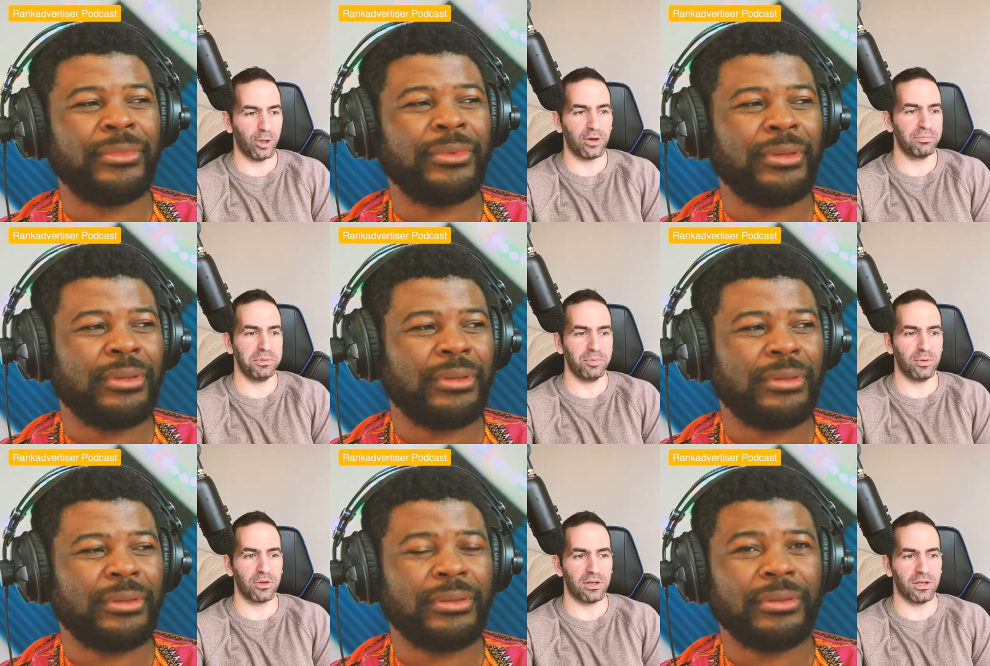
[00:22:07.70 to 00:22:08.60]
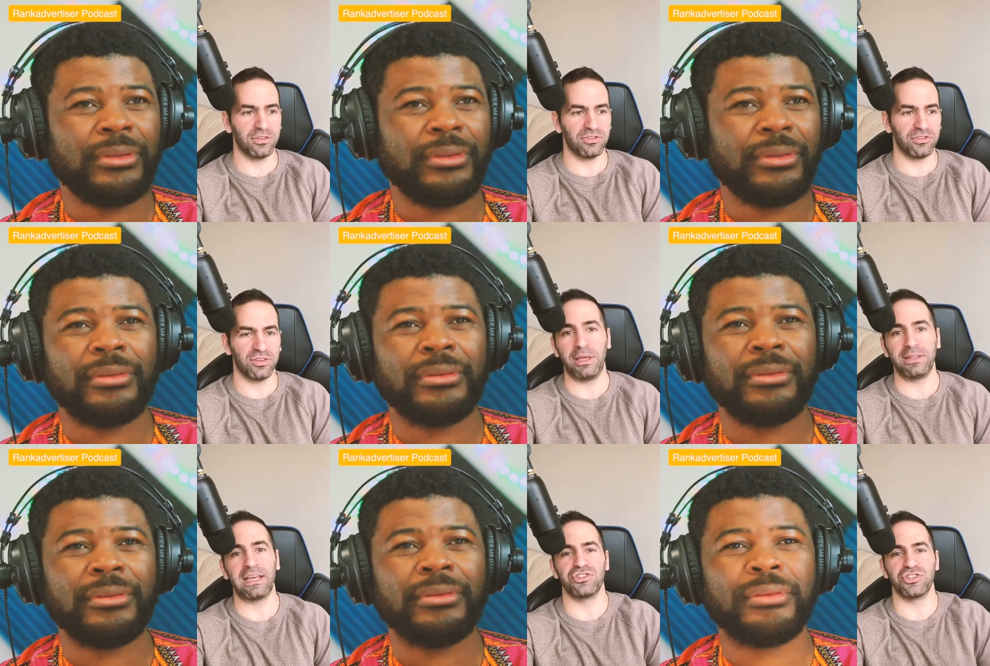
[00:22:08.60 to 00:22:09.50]
Speaker 1: A lot of people gonna just
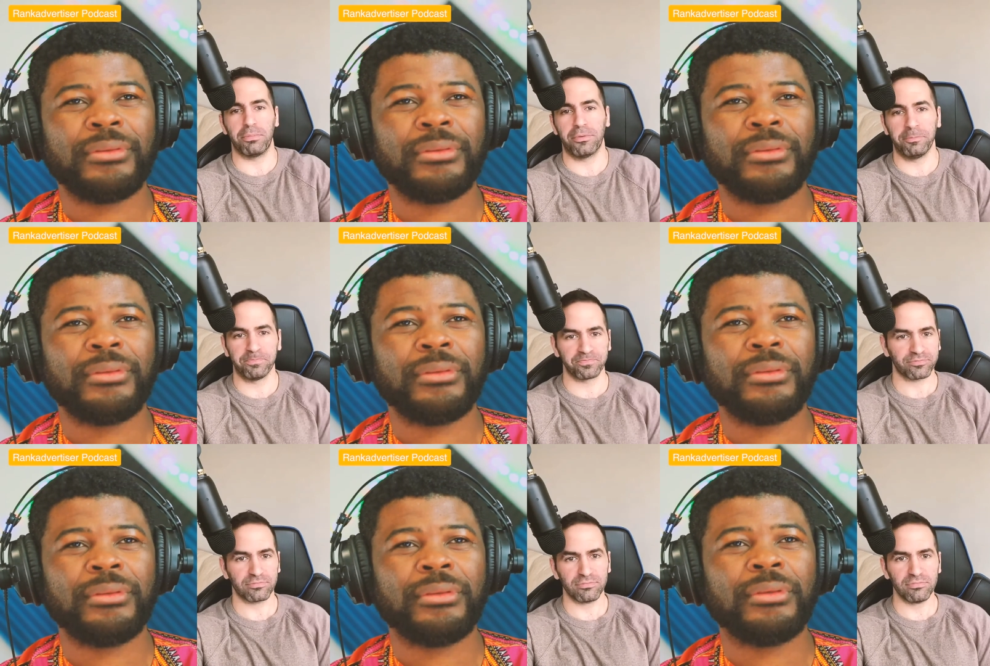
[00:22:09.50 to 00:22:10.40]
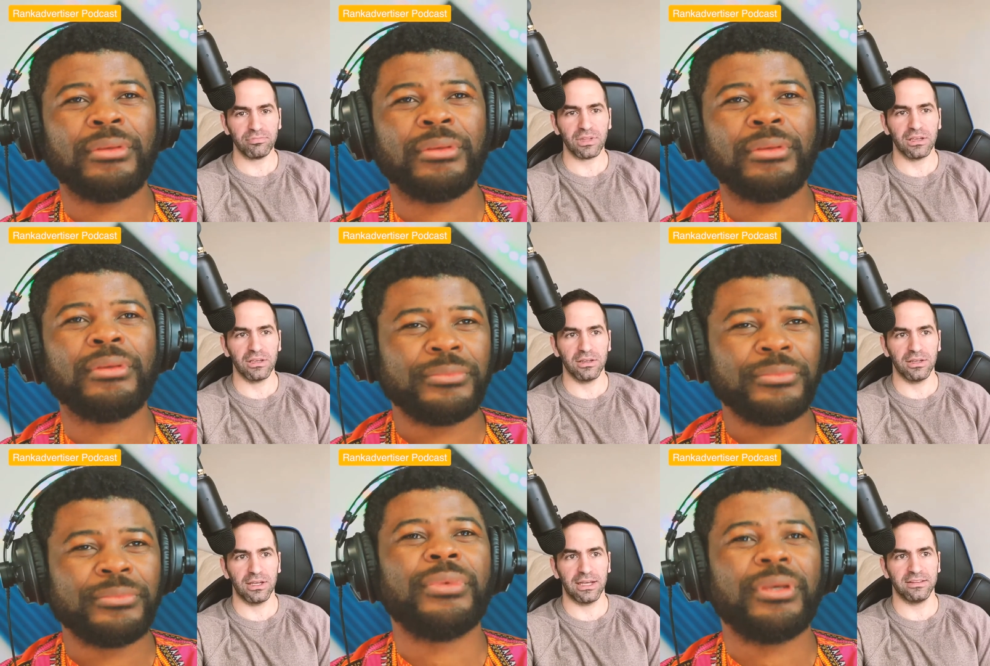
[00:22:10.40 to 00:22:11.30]
make that jump
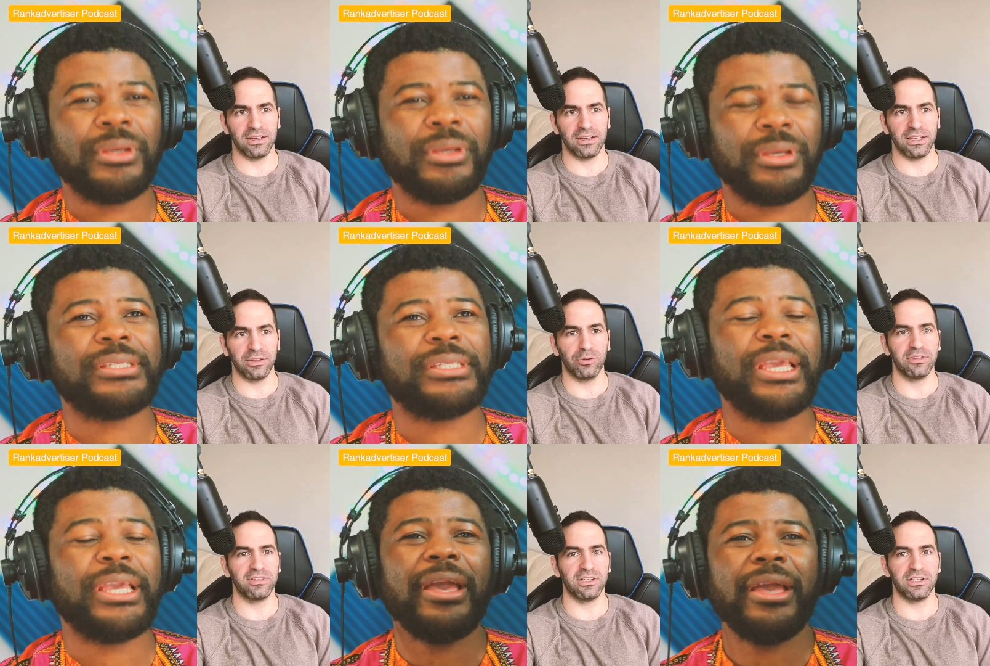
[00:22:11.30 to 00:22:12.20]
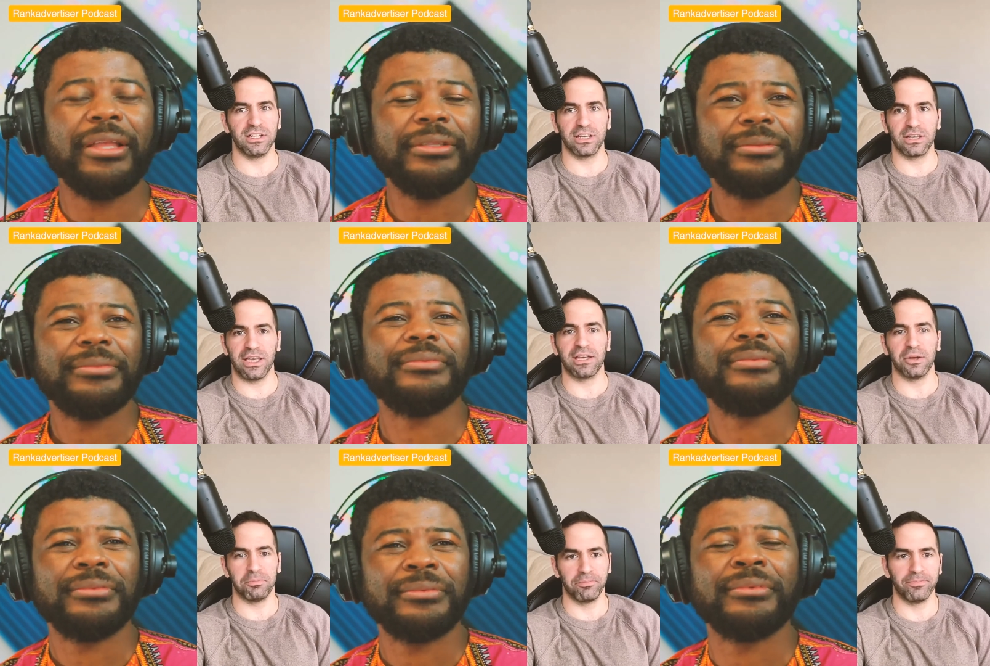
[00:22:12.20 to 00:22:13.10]
and uh, increase their like
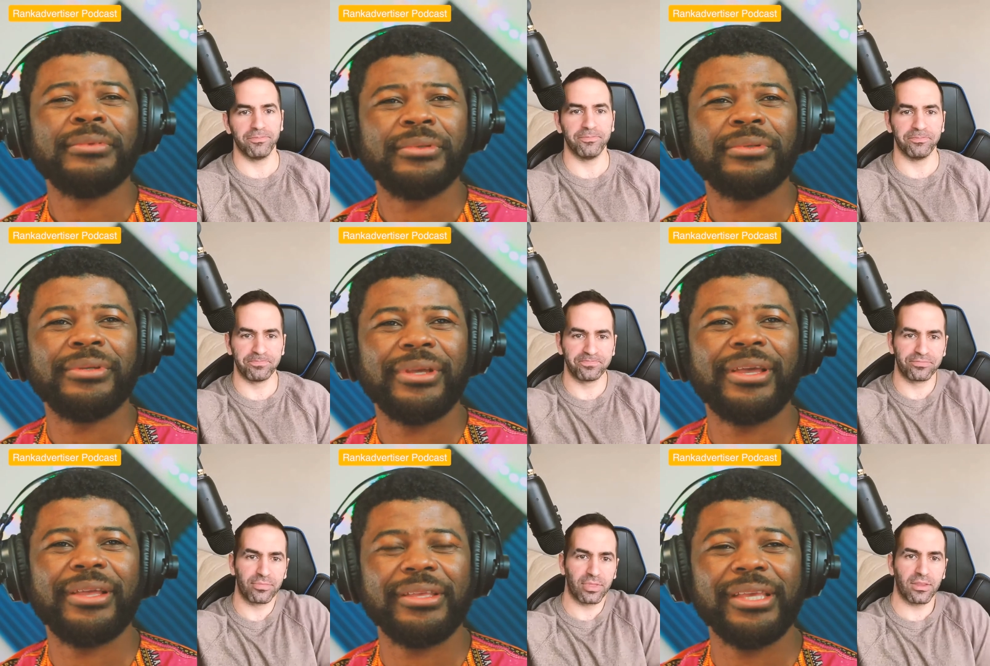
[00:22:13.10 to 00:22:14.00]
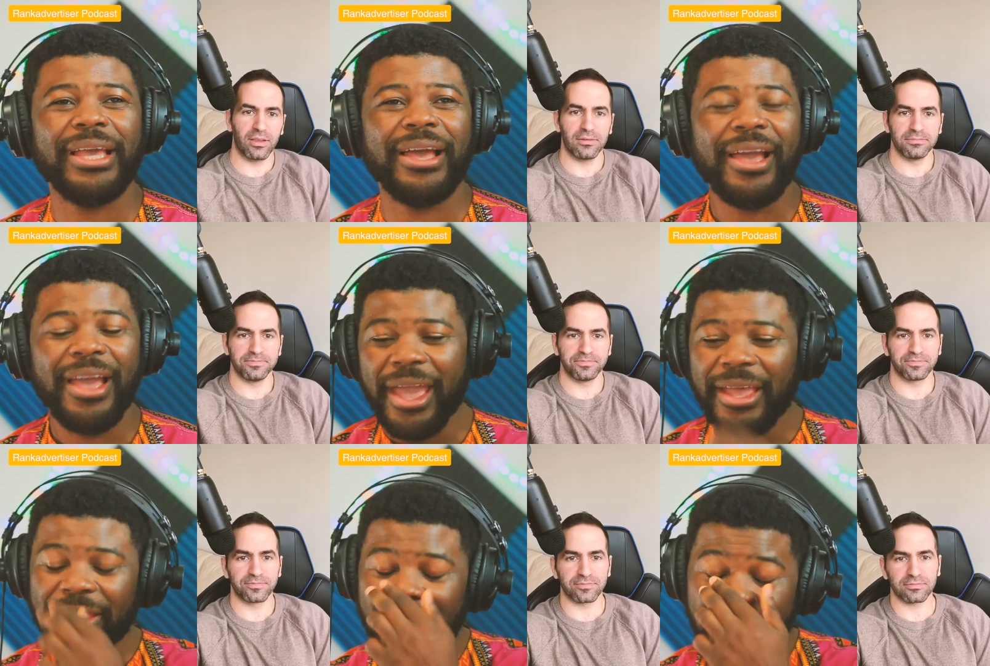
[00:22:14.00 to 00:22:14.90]
income.
Speaker 2: Mm-hmm. Yeah,
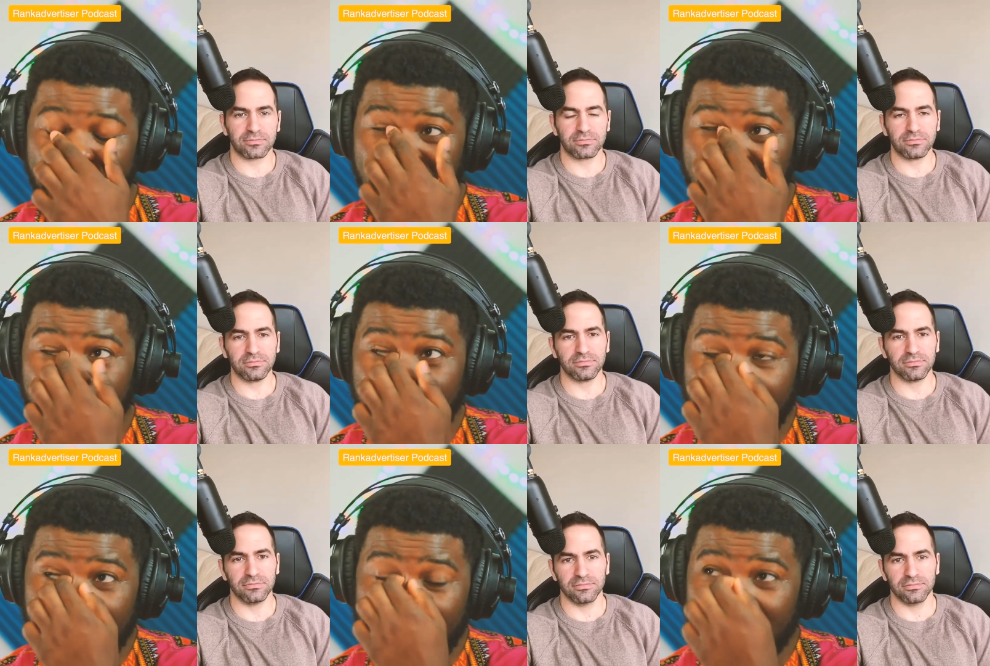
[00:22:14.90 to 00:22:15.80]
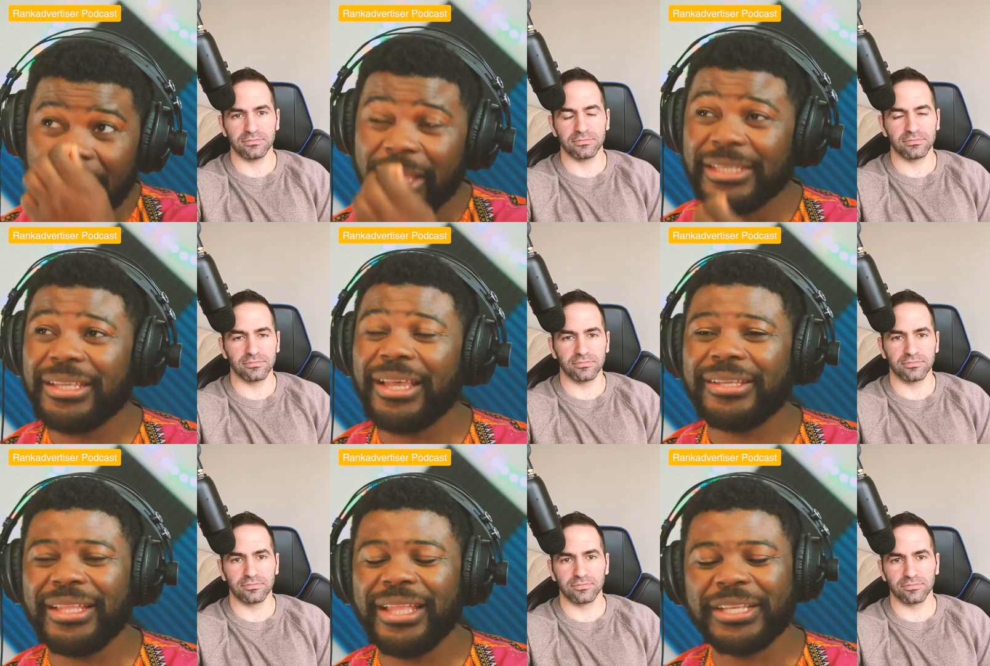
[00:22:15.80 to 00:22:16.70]
and uh, uh, as, as
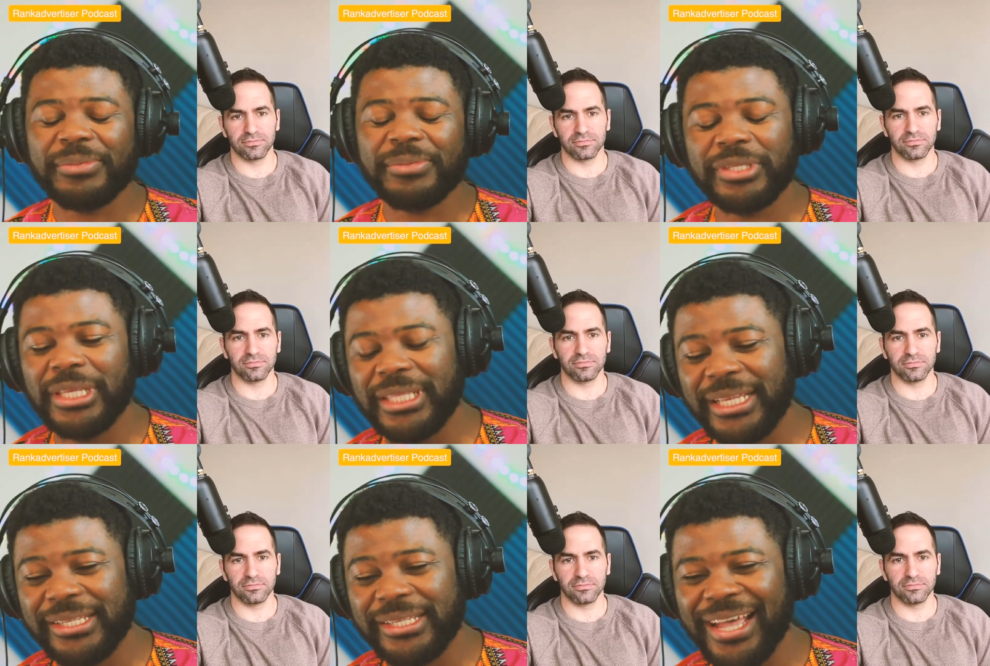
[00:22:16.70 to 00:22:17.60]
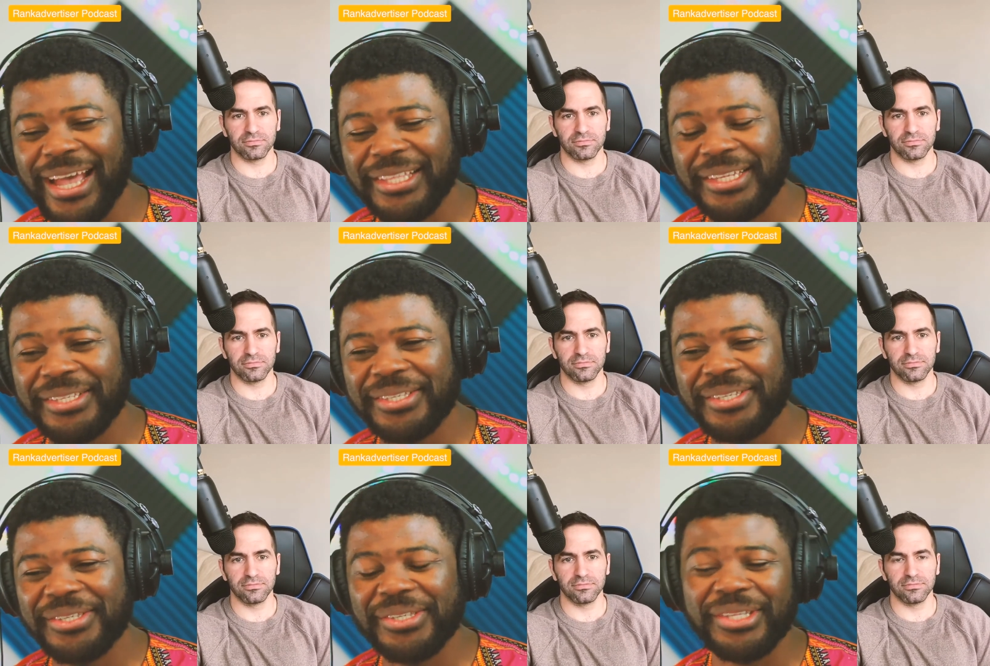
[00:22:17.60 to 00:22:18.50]
an expert in this, uh, this,
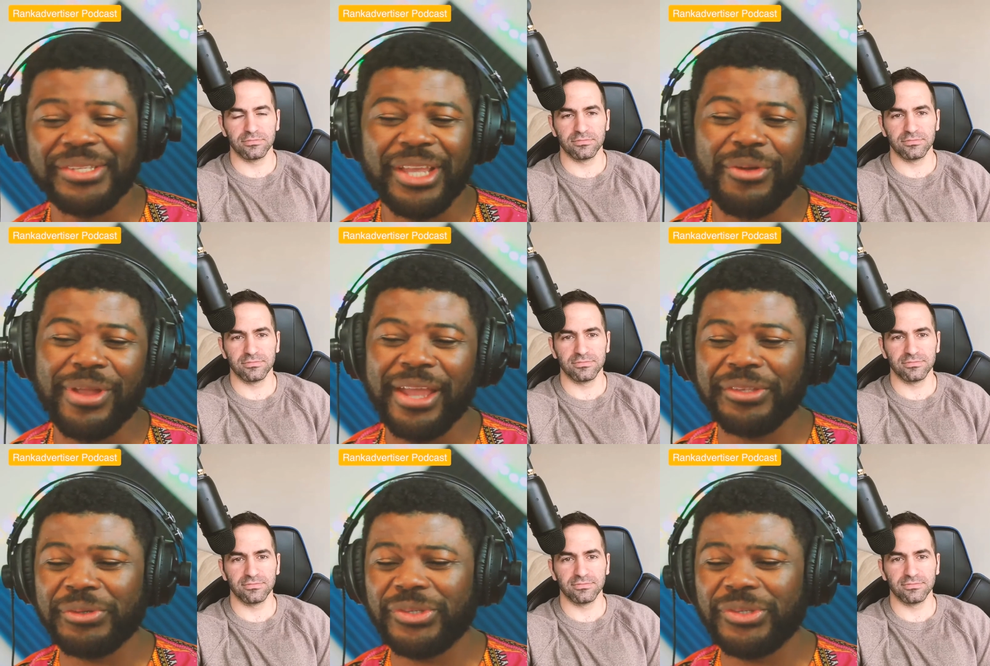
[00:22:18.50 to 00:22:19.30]
this this area, and you're